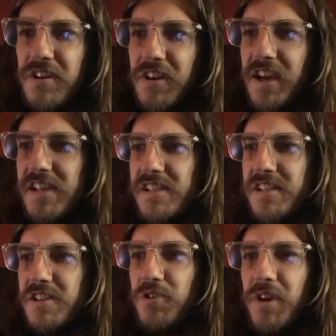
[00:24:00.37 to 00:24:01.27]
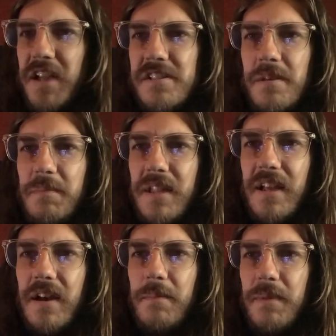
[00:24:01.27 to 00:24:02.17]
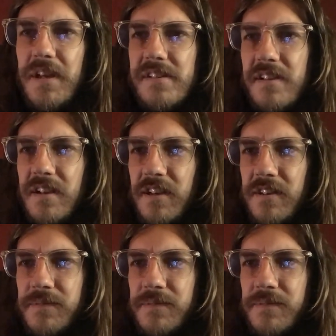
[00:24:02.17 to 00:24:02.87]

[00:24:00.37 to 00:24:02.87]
you guys. Let's create something amazing here.